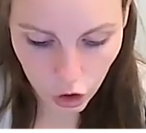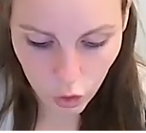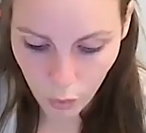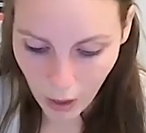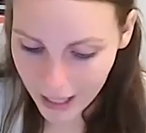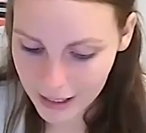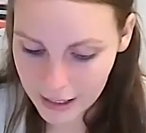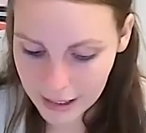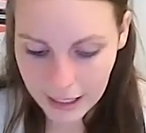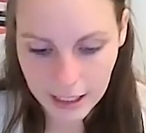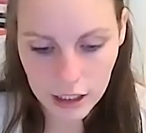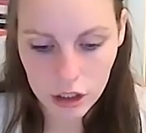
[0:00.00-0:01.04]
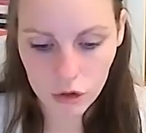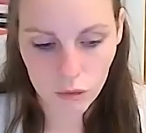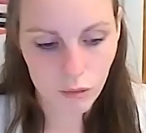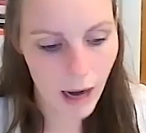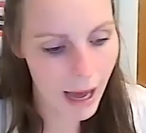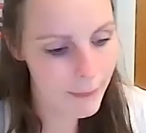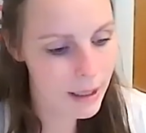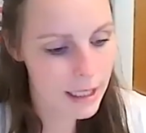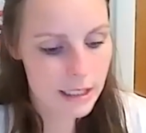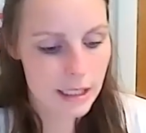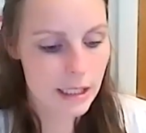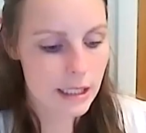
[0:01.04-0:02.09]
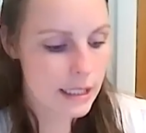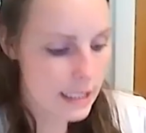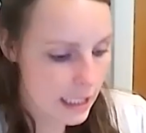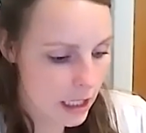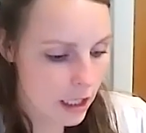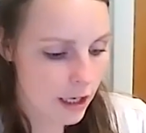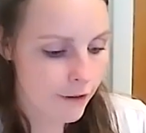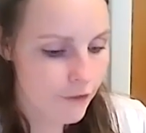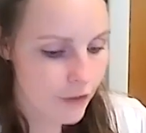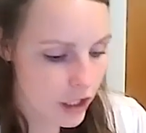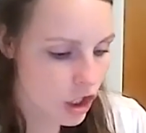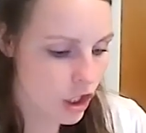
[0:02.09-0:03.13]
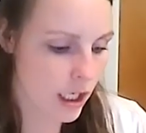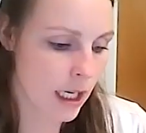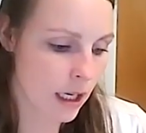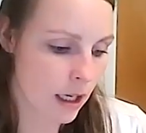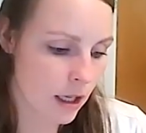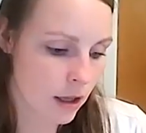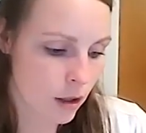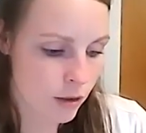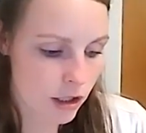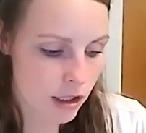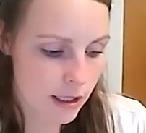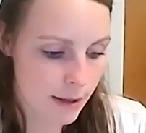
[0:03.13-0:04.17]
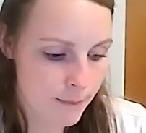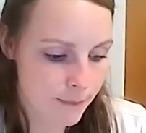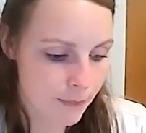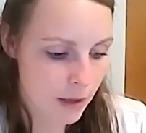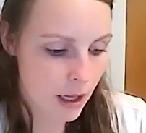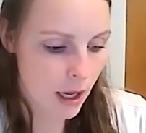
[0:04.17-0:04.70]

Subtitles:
Grass seeds, rabbit, deer, fishing, those are some